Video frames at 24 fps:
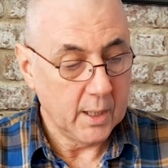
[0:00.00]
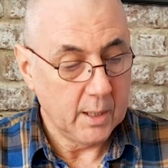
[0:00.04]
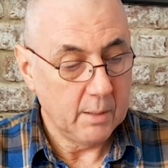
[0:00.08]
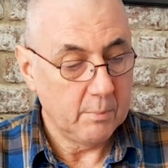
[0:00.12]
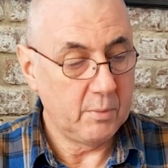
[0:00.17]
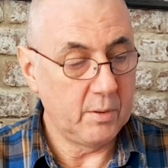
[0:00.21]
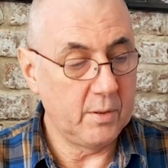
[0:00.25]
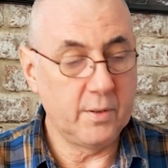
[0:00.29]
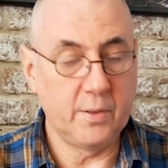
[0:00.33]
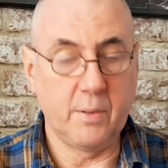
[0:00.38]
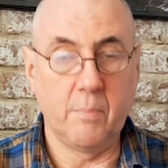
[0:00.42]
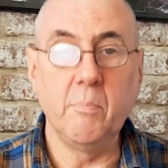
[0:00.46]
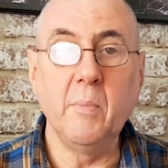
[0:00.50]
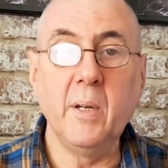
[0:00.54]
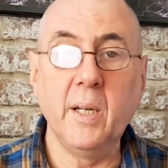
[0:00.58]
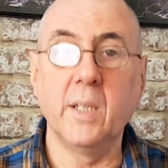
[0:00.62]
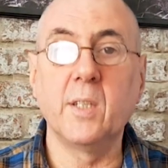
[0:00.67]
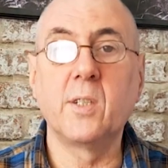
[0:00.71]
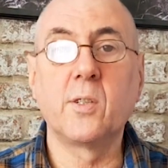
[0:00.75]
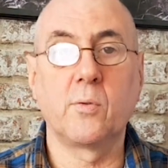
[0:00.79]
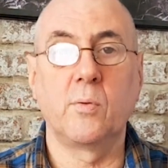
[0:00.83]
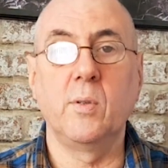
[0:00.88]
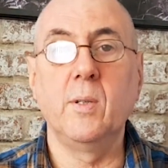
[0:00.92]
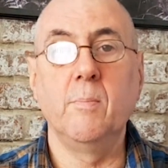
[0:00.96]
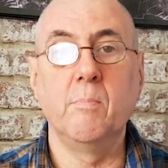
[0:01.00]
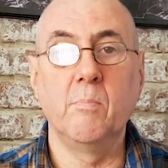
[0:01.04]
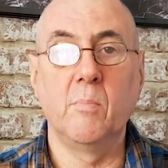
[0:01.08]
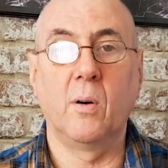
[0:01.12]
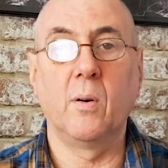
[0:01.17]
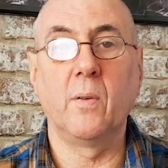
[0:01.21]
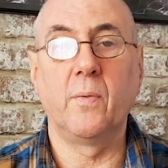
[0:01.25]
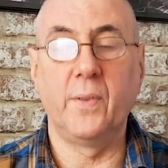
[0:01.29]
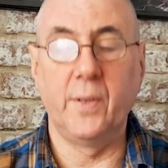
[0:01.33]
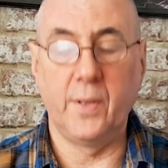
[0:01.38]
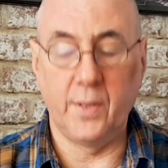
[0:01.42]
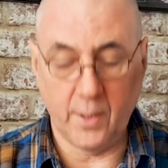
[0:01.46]
But as a mainstream
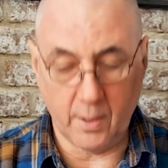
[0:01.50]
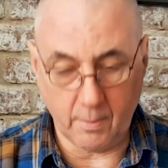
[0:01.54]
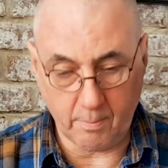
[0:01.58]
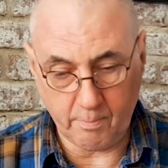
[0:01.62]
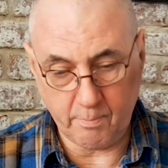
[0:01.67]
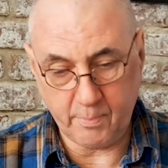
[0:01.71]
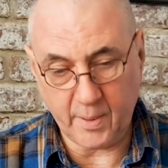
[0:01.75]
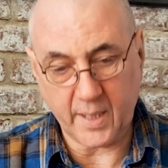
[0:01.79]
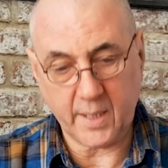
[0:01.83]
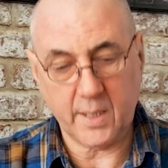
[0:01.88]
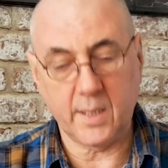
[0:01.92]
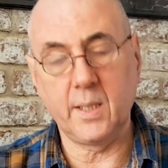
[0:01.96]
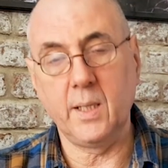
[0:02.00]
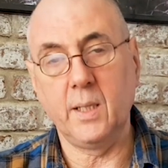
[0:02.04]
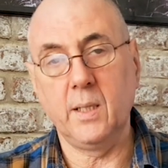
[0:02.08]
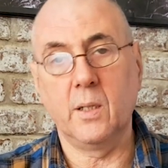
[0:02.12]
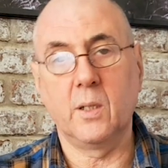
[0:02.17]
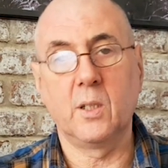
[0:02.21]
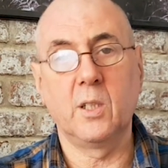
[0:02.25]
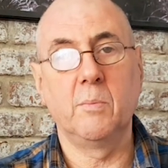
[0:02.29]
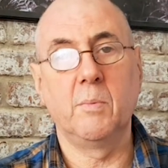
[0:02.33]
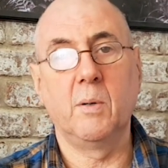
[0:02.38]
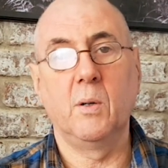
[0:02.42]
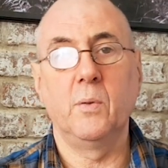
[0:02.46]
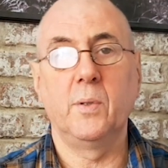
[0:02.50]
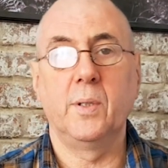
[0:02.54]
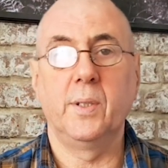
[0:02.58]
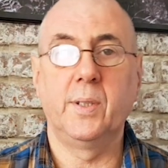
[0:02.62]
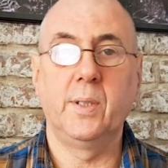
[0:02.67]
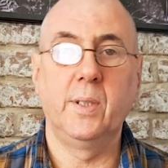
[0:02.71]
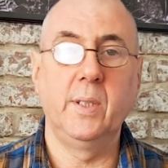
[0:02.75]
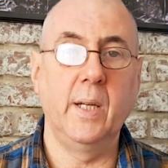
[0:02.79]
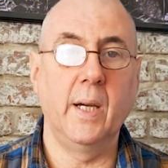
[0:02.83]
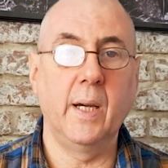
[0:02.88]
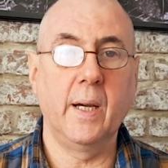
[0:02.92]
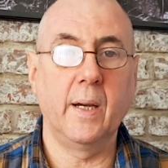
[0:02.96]
mod, this is the best thing to come out
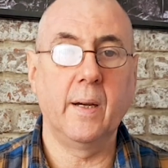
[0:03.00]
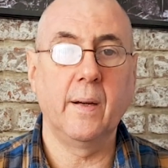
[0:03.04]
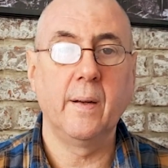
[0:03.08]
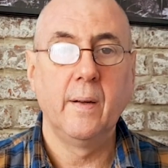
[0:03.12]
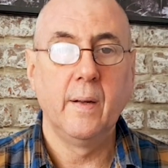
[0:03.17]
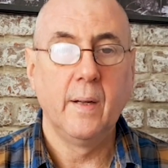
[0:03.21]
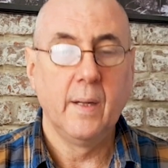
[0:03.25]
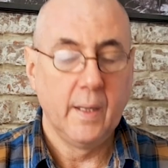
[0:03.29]
this year.